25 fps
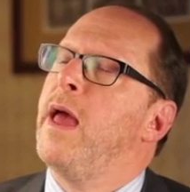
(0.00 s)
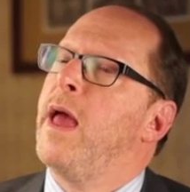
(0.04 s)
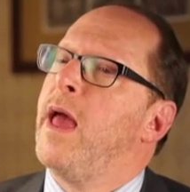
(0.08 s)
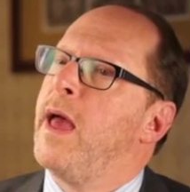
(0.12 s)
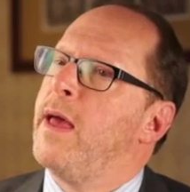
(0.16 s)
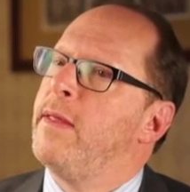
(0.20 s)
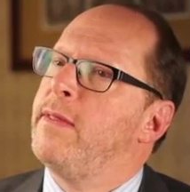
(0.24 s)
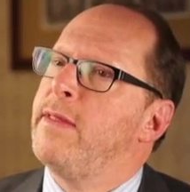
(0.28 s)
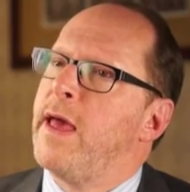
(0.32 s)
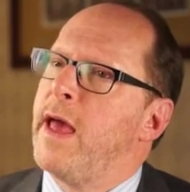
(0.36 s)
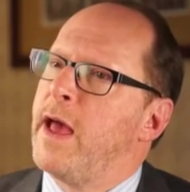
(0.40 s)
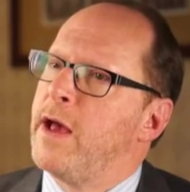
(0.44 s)

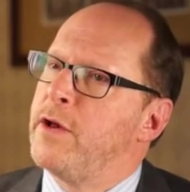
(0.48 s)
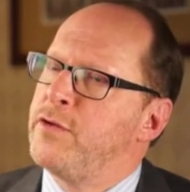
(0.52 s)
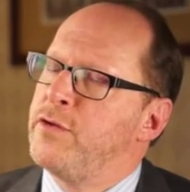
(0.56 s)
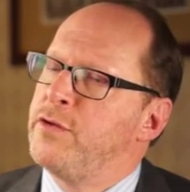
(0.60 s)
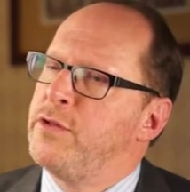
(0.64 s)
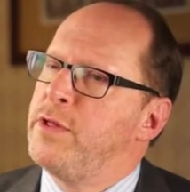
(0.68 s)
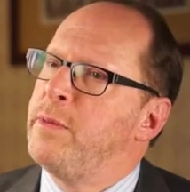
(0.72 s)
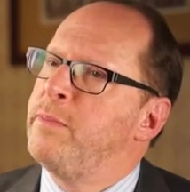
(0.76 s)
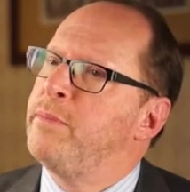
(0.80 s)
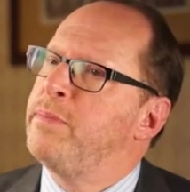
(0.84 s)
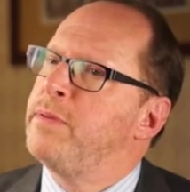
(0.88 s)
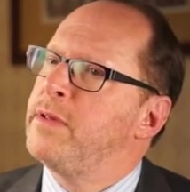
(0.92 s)
and they
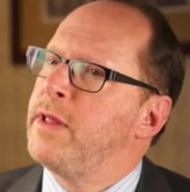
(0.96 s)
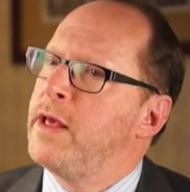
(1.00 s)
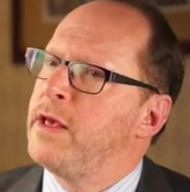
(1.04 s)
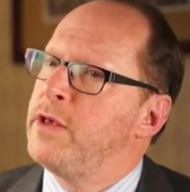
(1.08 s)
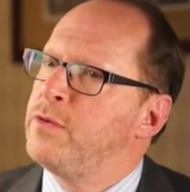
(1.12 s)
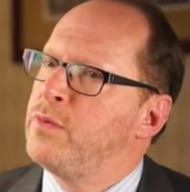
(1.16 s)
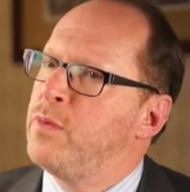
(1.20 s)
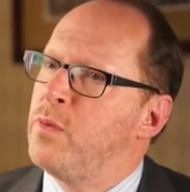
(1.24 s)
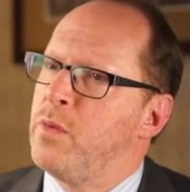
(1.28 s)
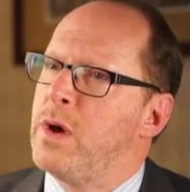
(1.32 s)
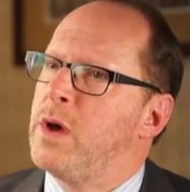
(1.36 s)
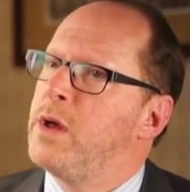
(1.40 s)
actually
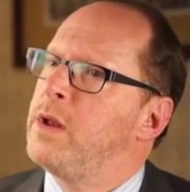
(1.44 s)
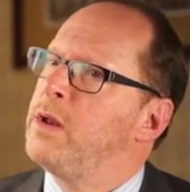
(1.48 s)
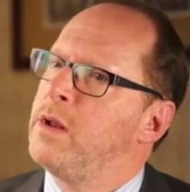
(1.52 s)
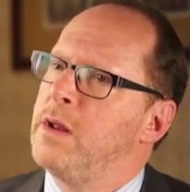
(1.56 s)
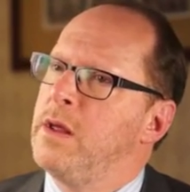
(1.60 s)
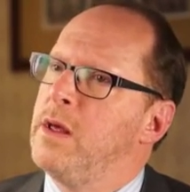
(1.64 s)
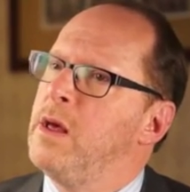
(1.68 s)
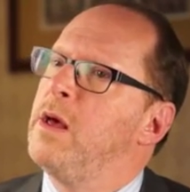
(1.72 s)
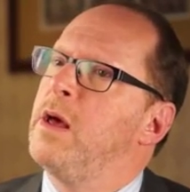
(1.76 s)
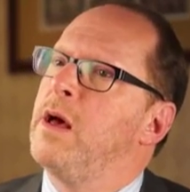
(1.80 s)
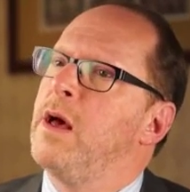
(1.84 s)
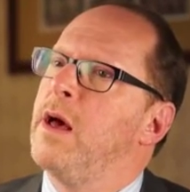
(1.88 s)
place
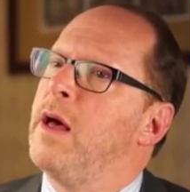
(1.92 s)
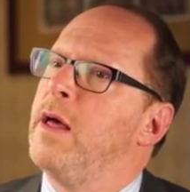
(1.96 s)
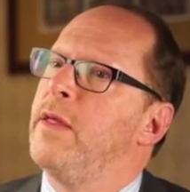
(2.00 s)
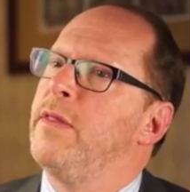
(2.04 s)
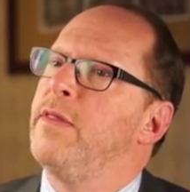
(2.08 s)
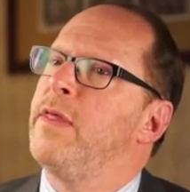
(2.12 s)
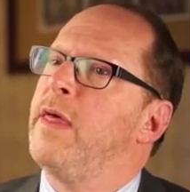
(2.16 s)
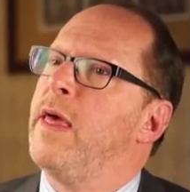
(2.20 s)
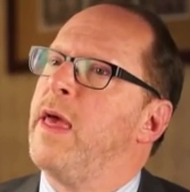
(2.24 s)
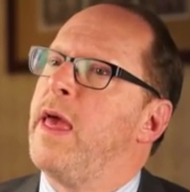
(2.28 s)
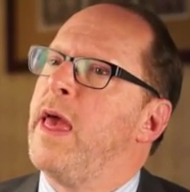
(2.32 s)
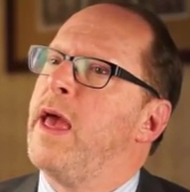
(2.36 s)
one
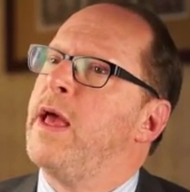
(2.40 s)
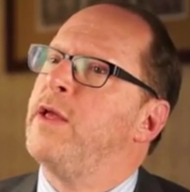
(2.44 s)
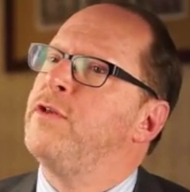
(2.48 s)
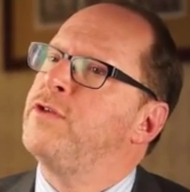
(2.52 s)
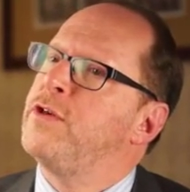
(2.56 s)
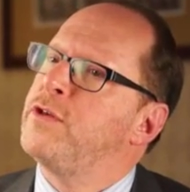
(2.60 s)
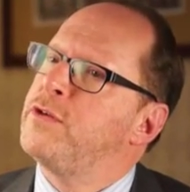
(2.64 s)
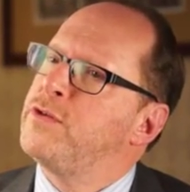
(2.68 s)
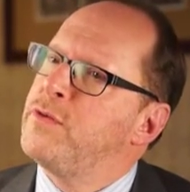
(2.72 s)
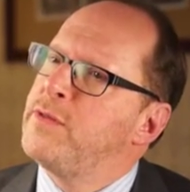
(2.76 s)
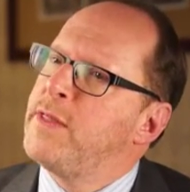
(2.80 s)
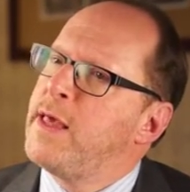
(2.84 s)
on the head
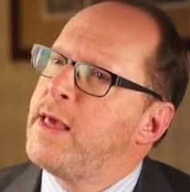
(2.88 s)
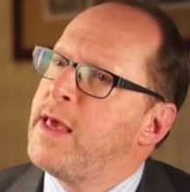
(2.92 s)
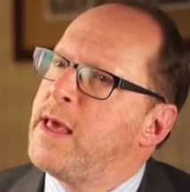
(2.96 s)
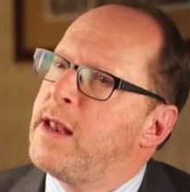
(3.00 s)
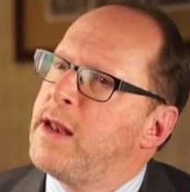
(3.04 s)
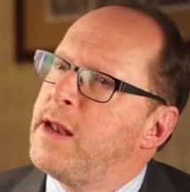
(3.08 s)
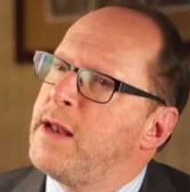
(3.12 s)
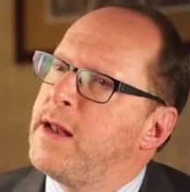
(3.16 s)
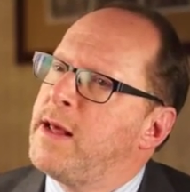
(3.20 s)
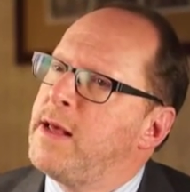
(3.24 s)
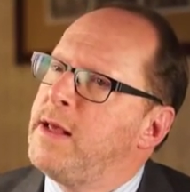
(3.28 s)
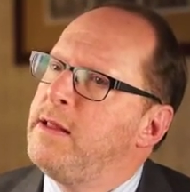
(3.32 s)
just so they get
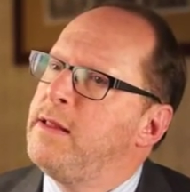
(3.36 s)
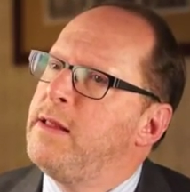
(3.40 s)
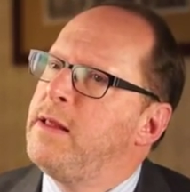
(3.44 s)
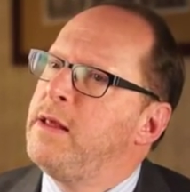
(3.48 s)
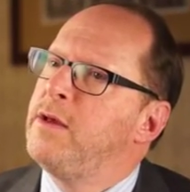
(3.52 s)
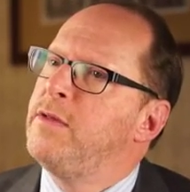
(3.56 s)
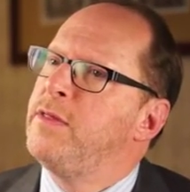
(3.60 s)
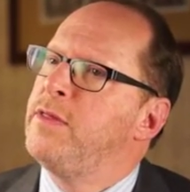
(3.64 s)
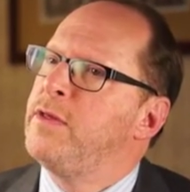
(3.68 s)
an idea.